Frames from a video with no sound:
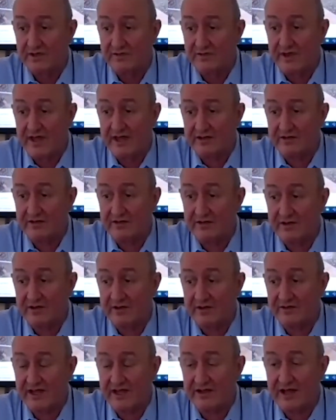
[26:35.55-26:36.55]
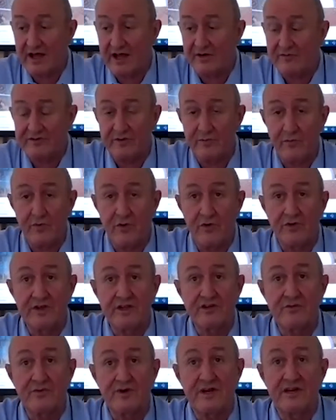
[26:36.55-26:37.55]
That after more
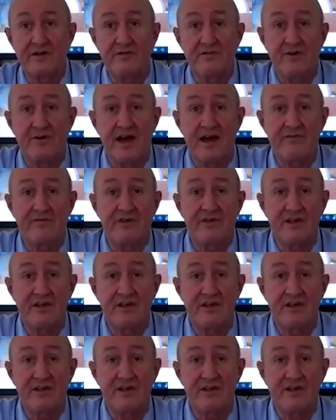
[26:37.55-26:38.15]
than 25